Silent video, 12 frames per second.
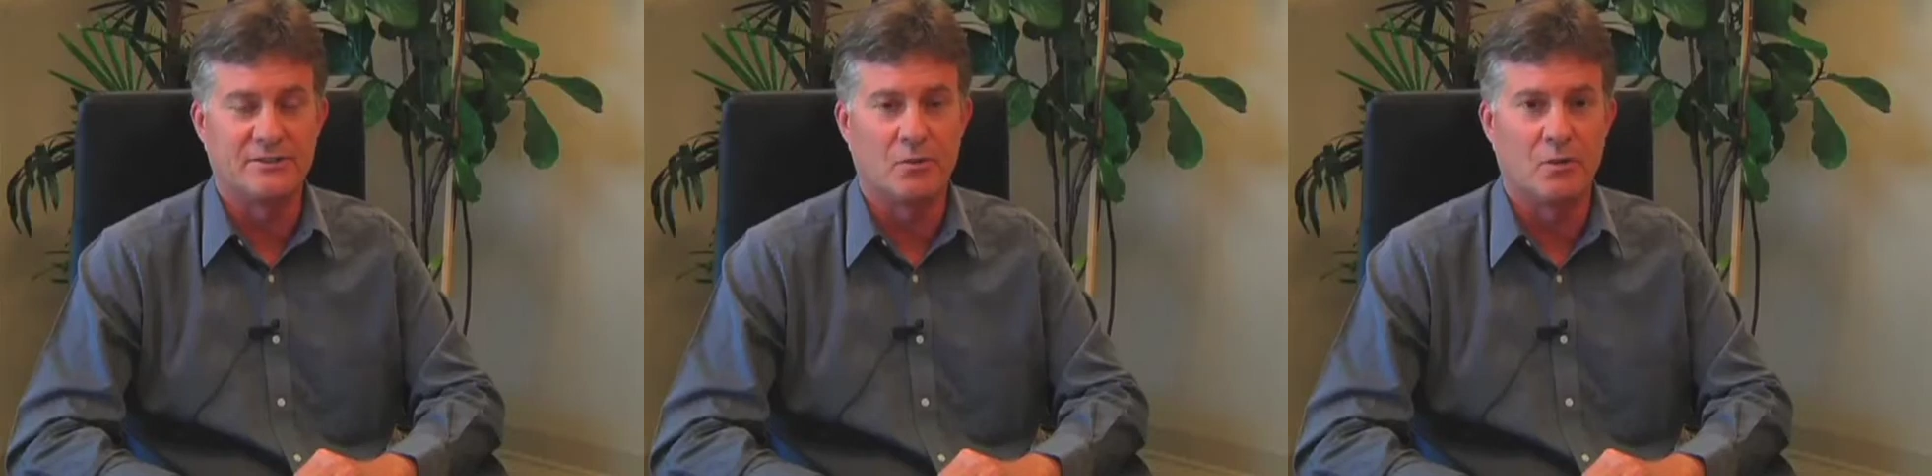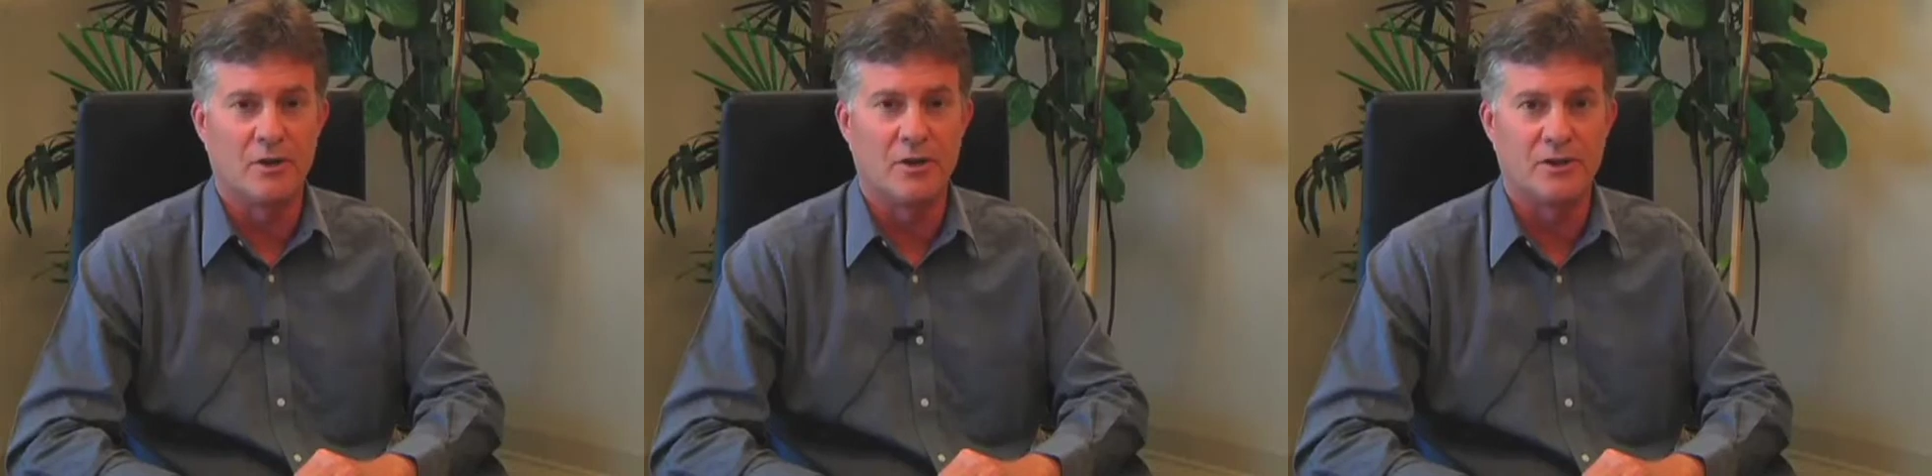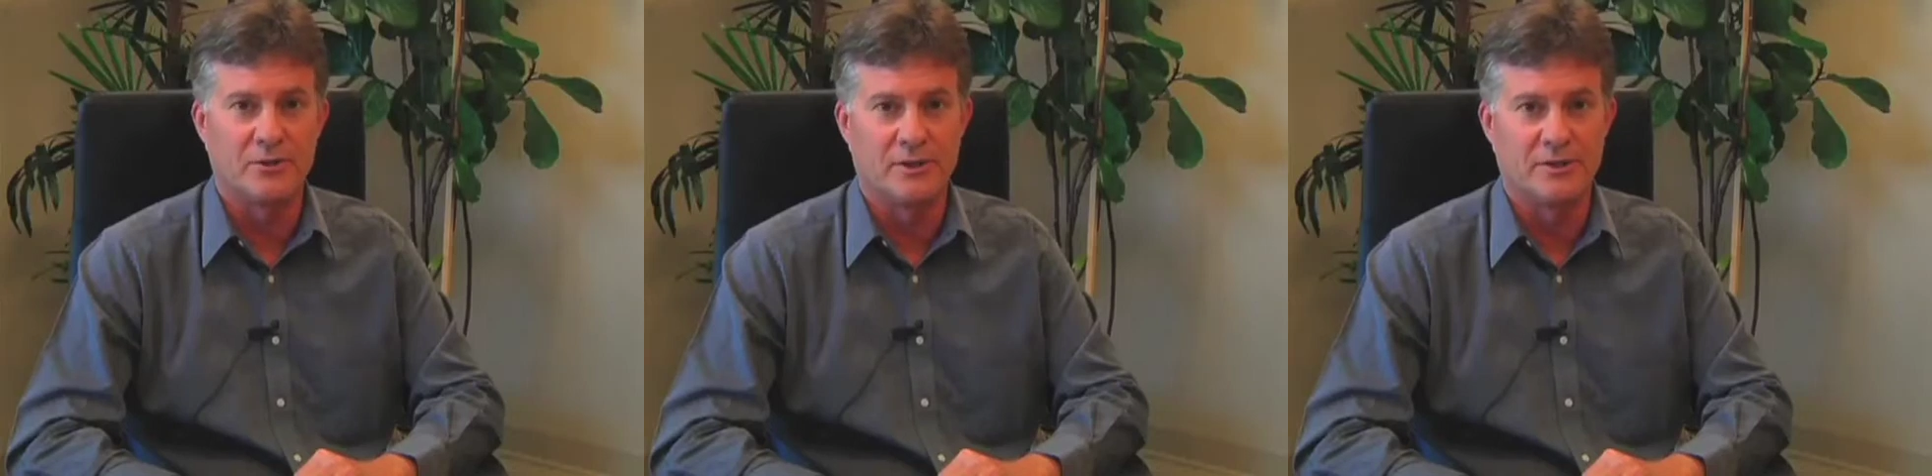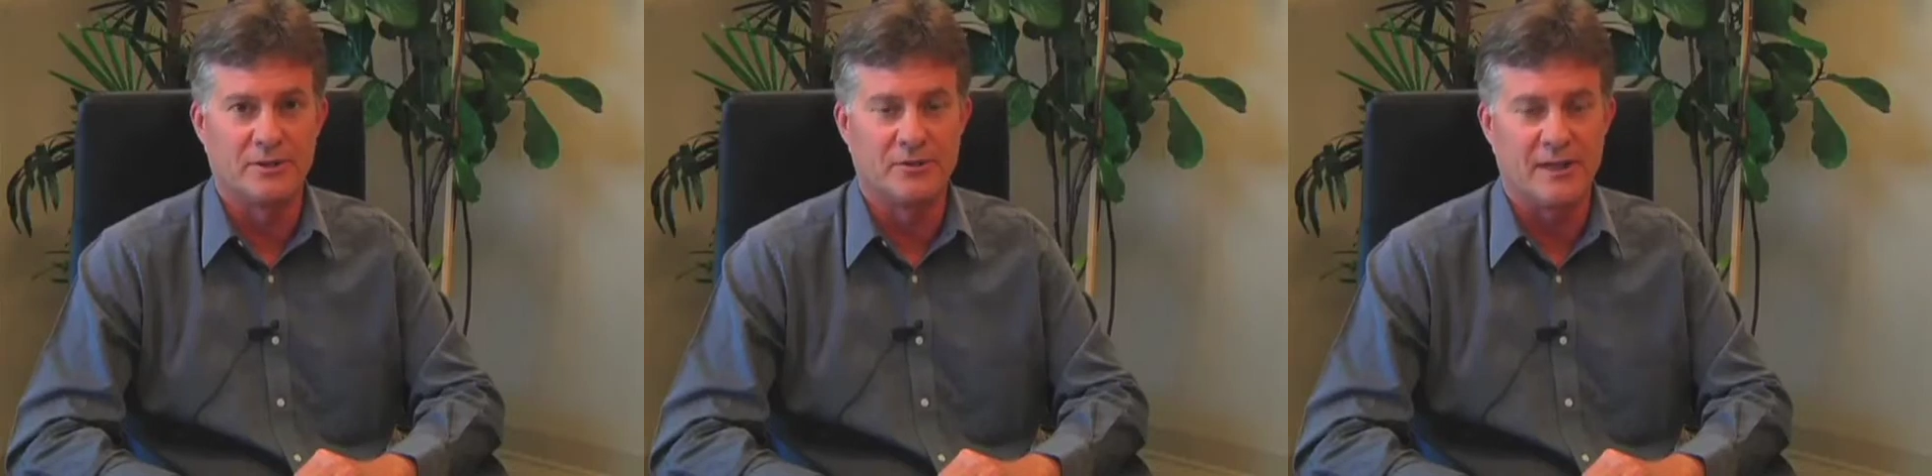to 100
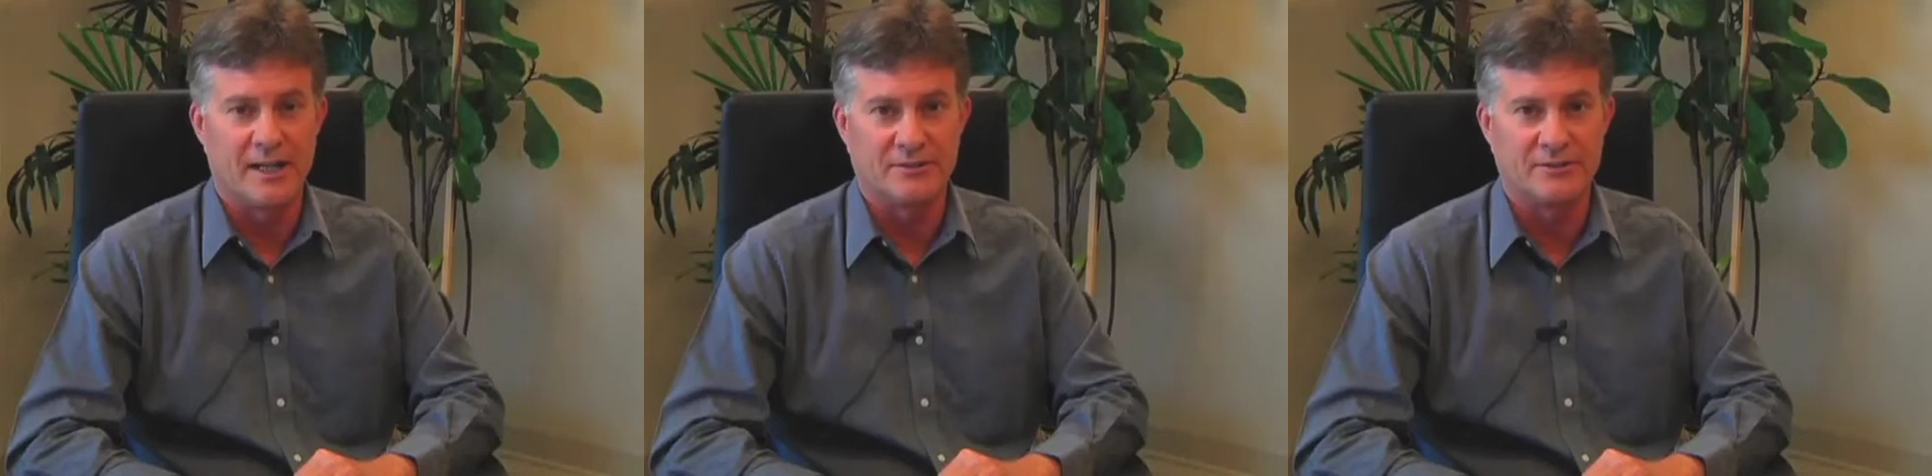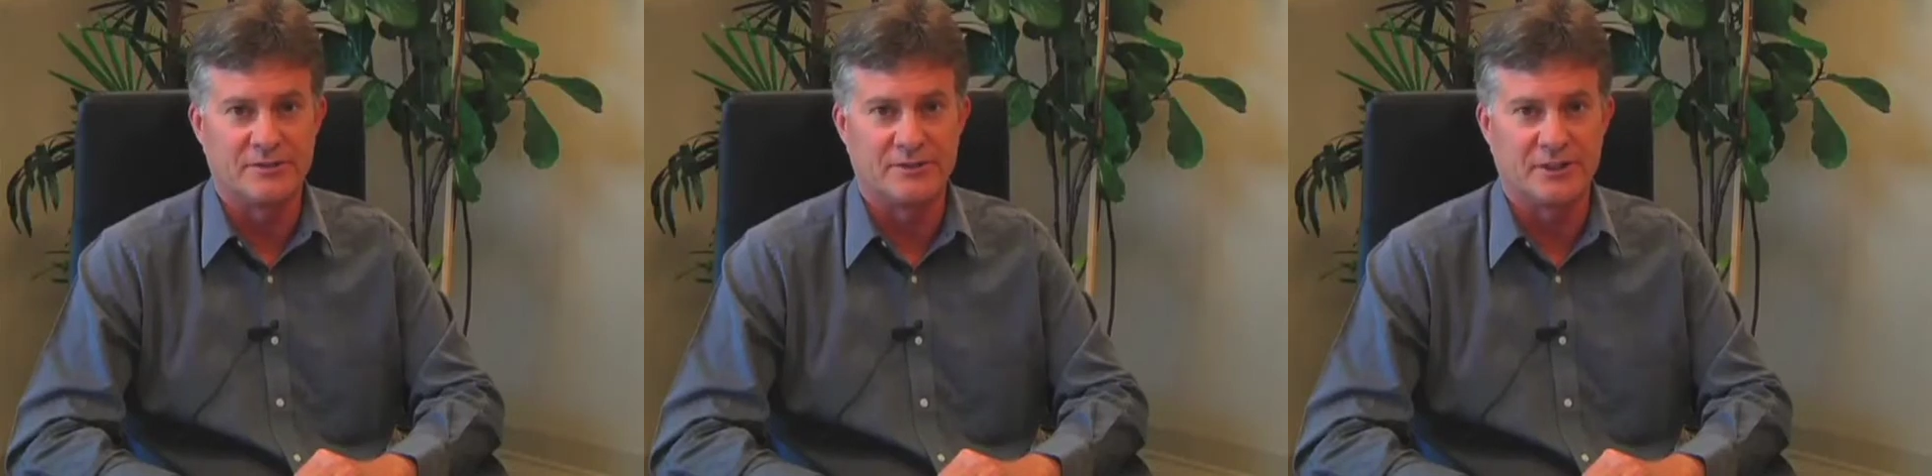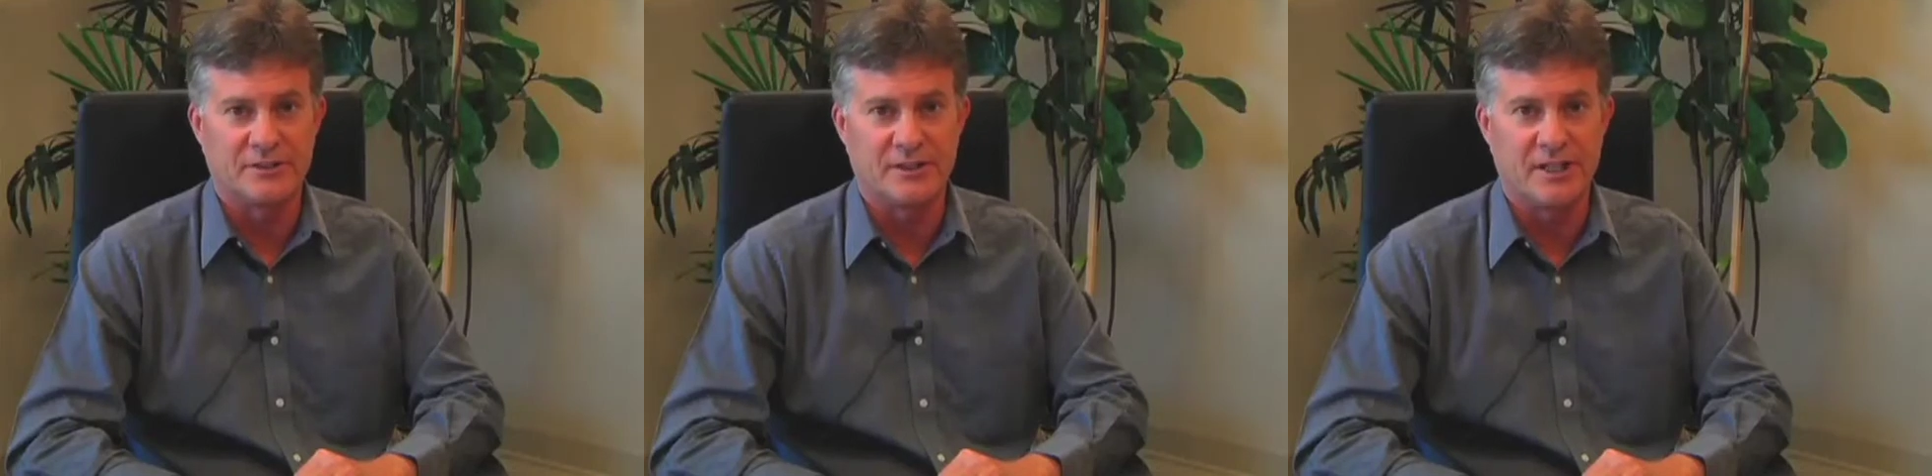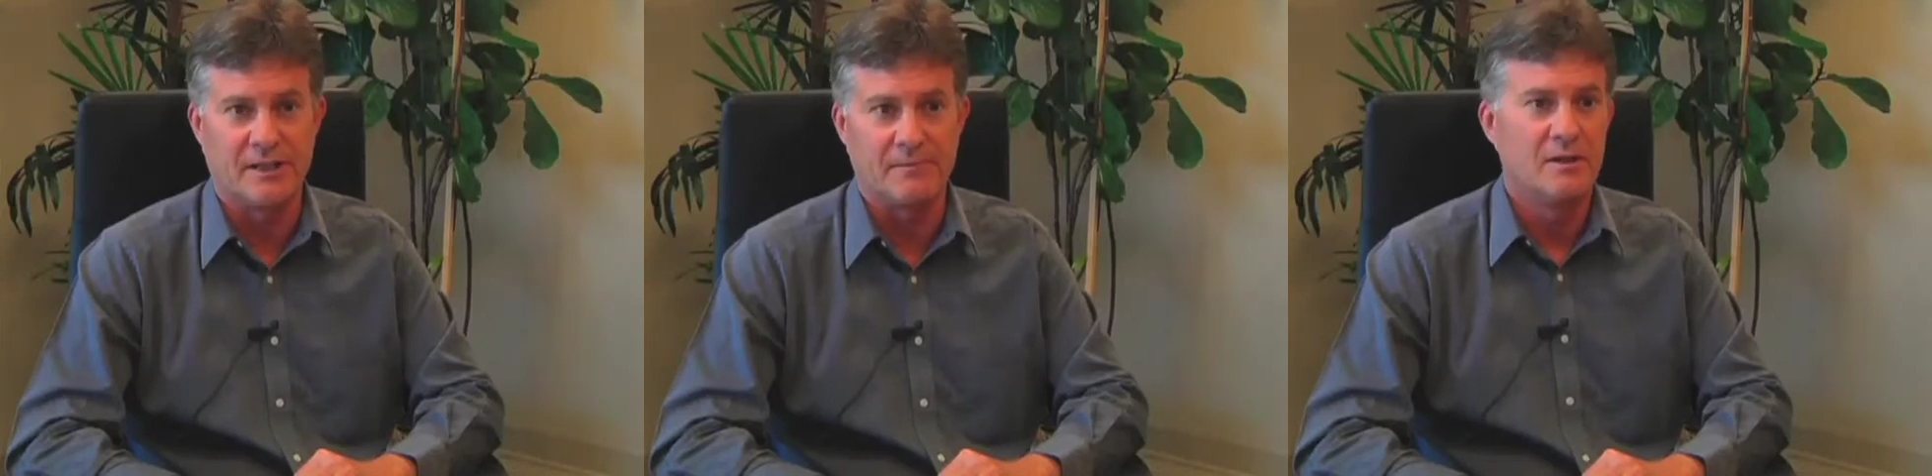in
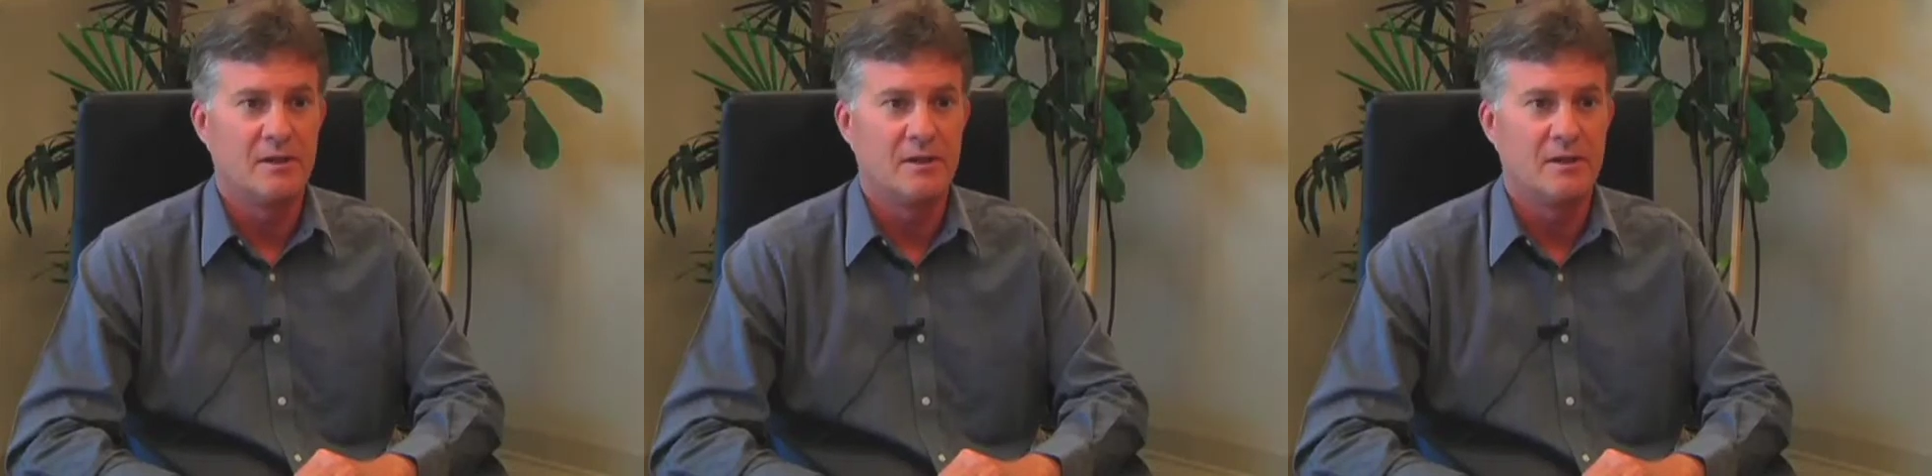2016.